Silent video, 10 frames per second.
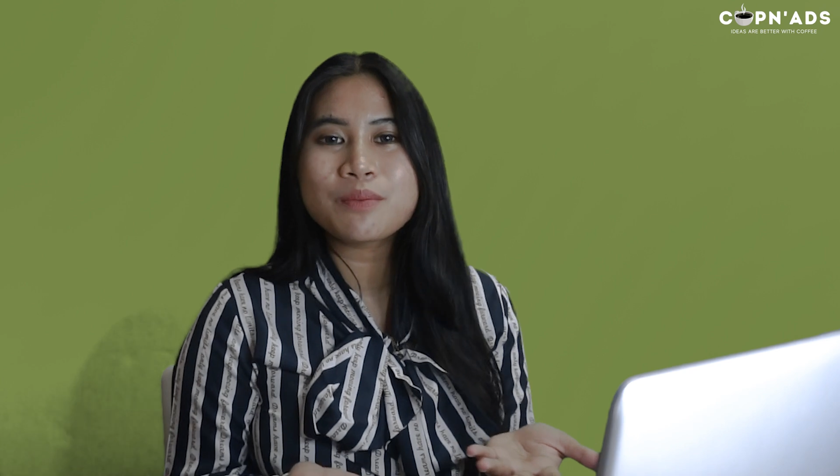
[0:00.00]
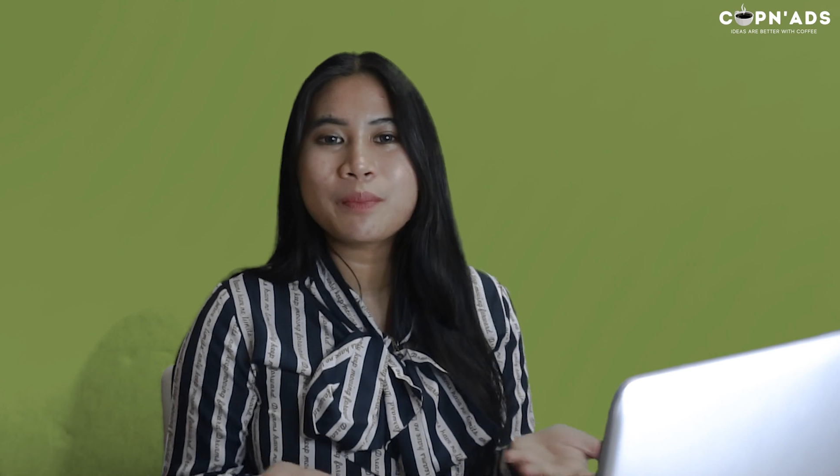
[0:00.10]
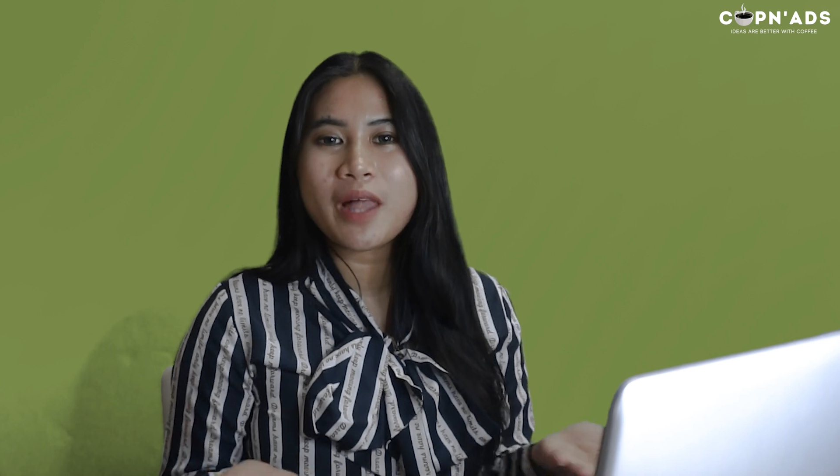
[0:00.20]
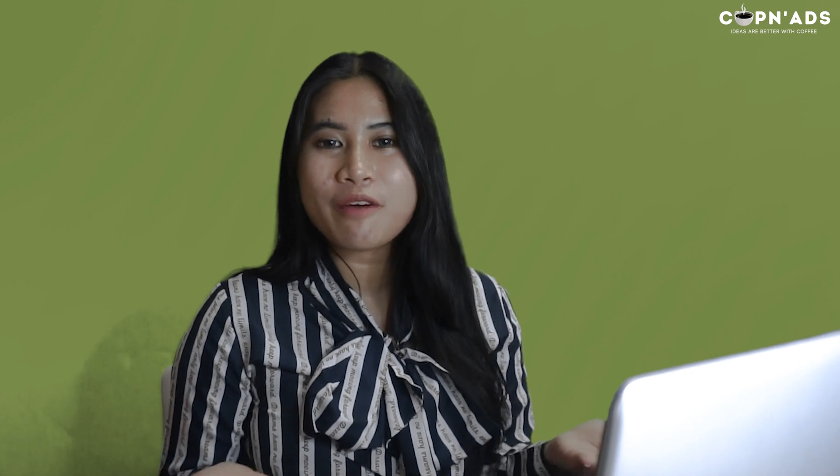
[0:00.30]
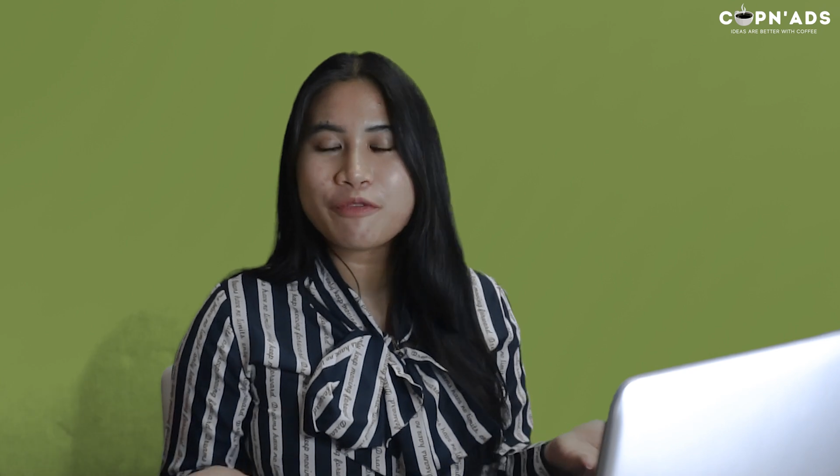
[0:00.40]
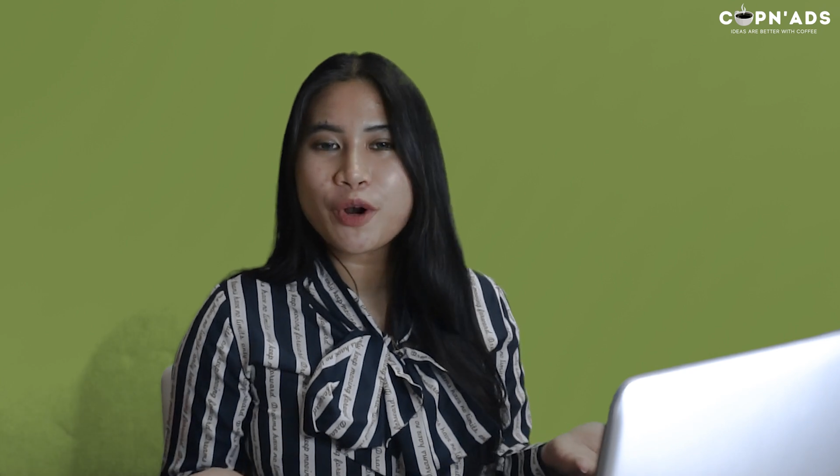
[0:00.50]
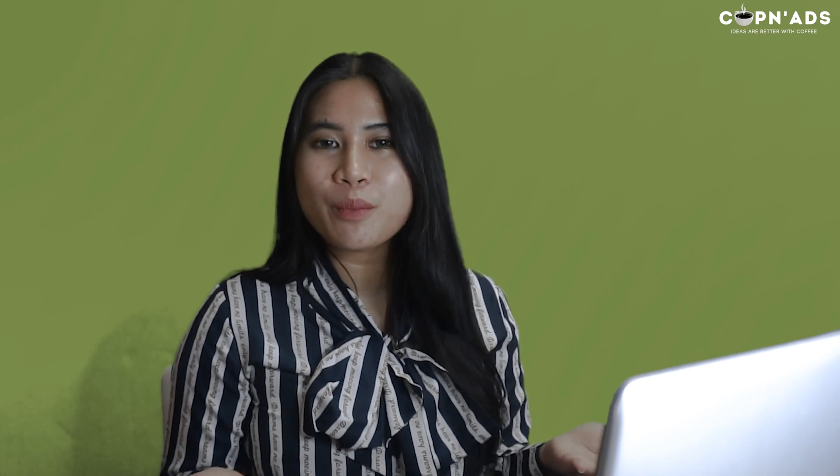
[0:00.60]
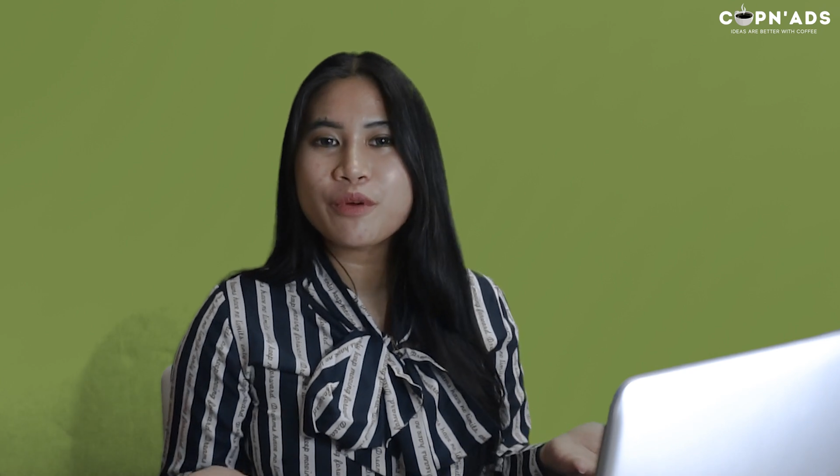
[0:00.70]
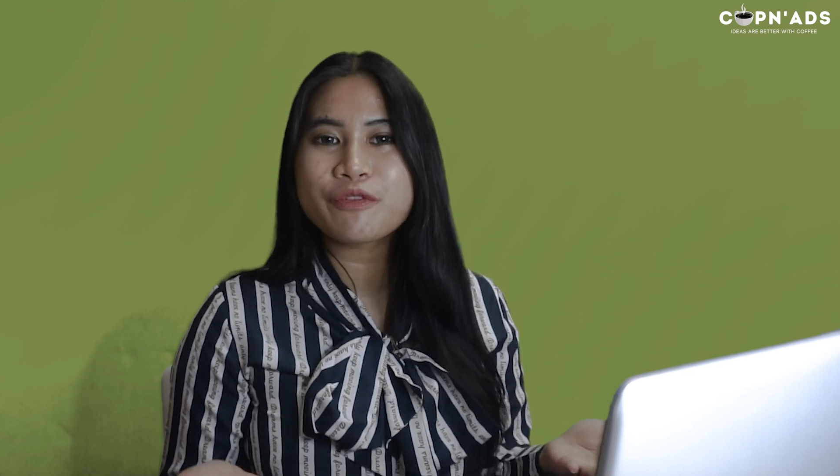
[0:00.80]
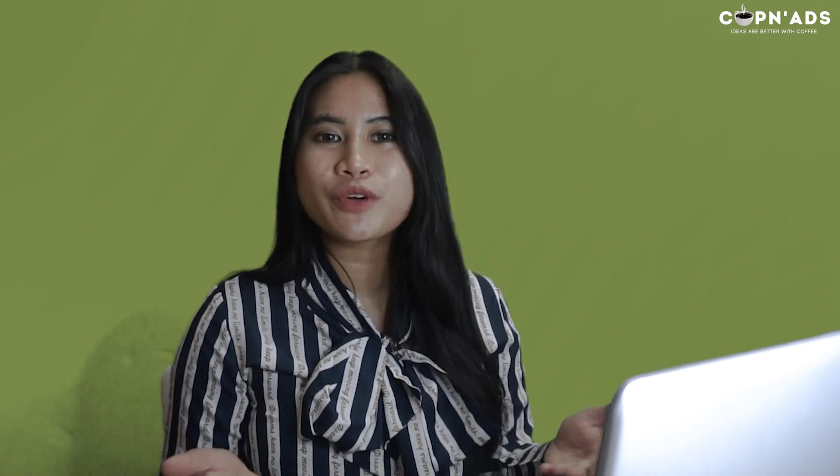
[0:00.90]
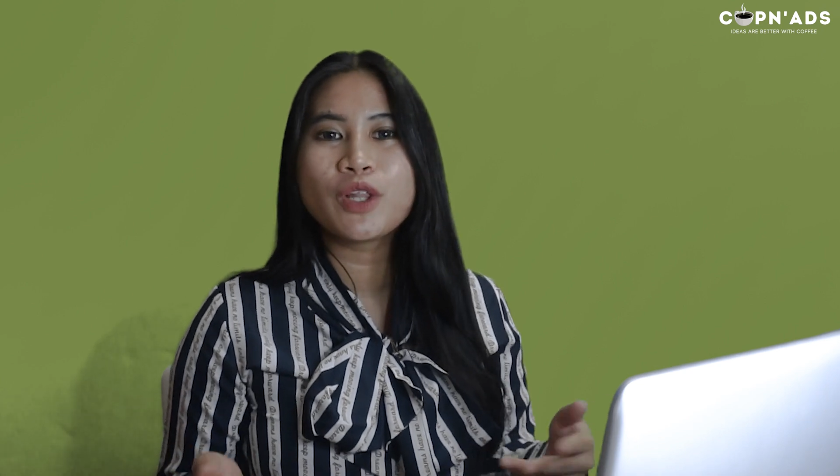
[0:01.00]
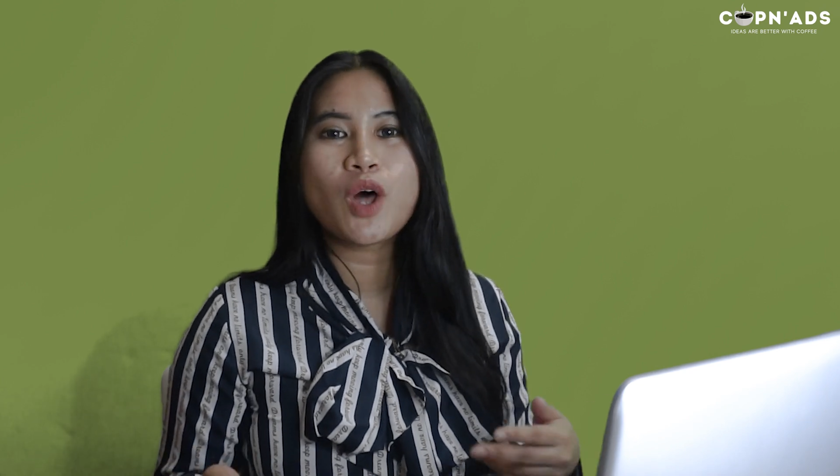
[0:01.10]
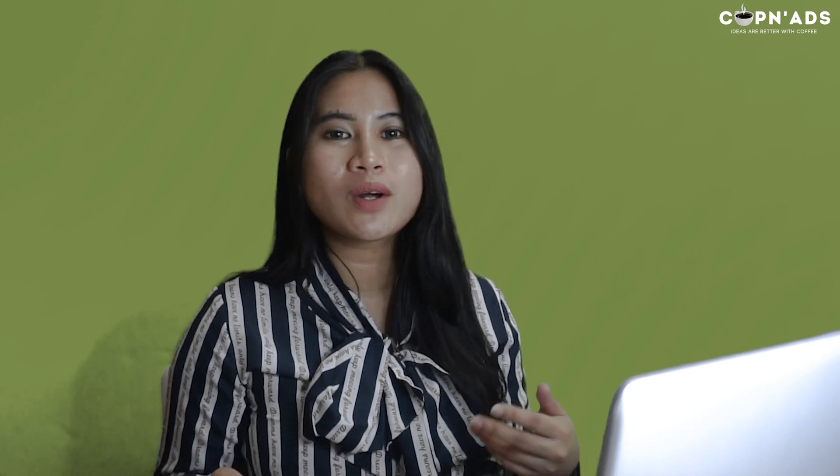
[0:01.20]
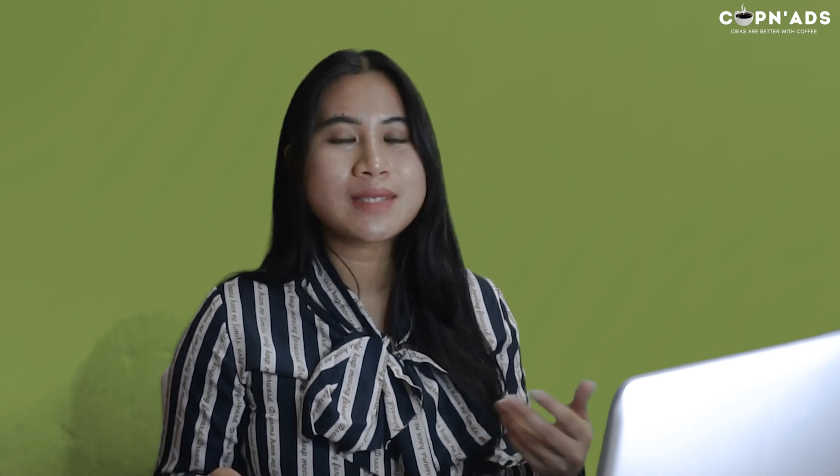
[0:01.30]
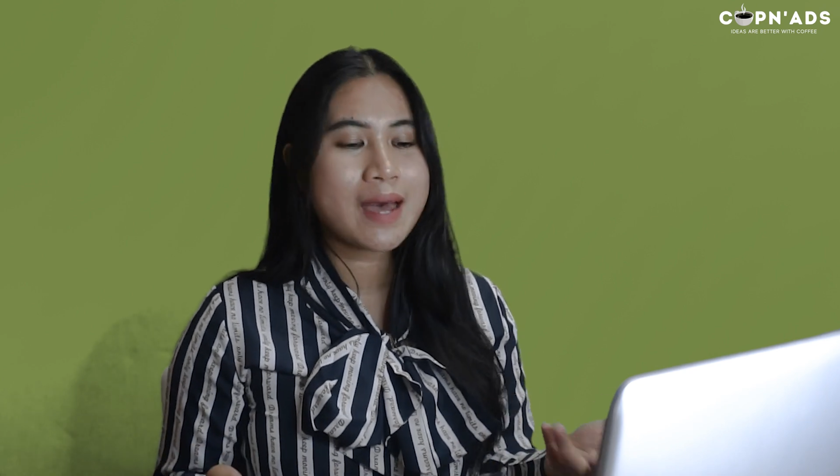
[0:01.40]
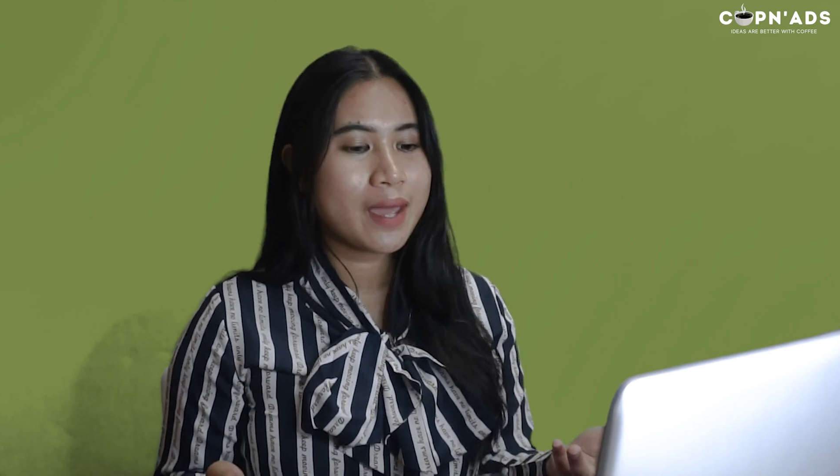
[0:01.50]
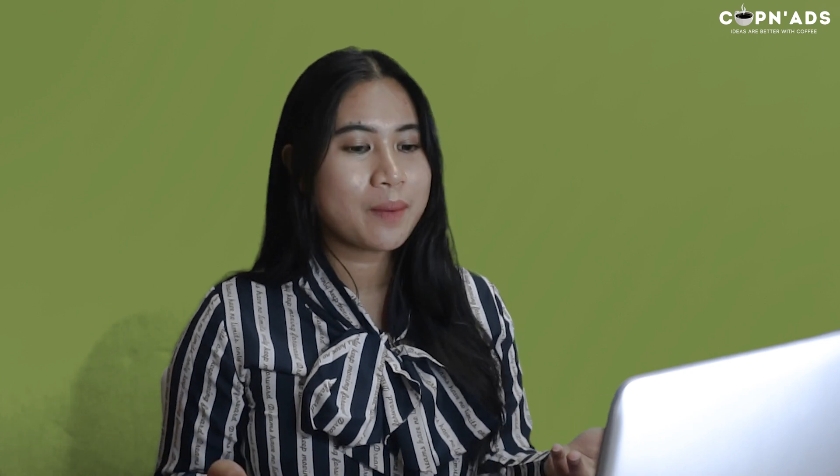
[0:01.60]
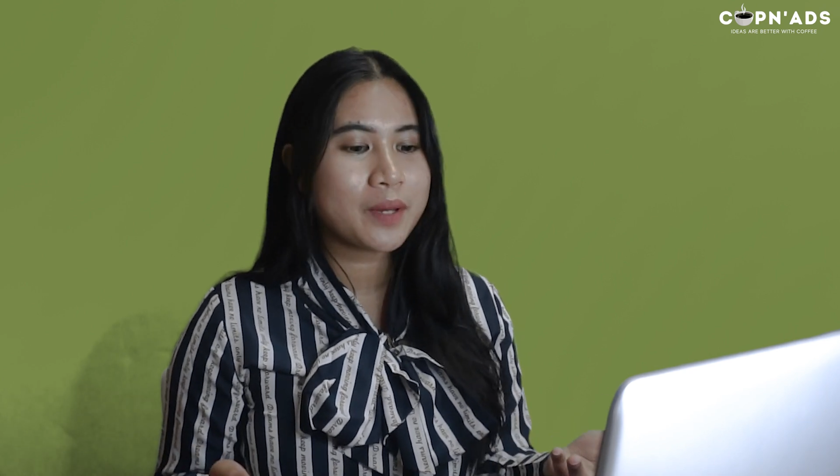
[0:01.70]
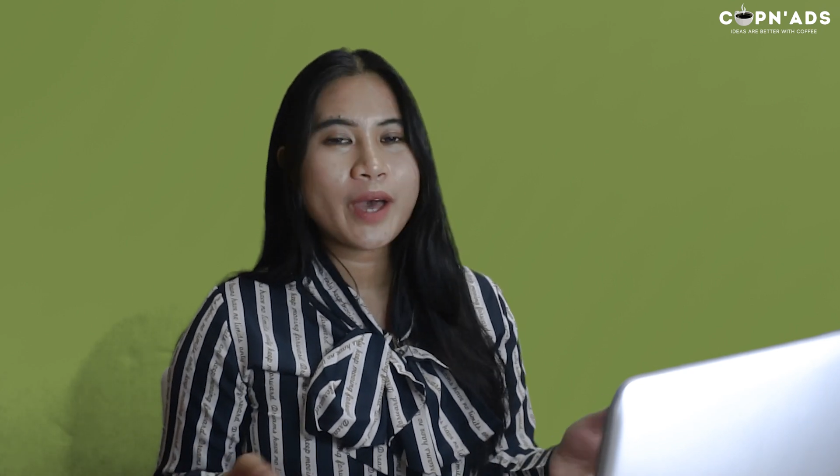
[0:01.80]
platform for a long time.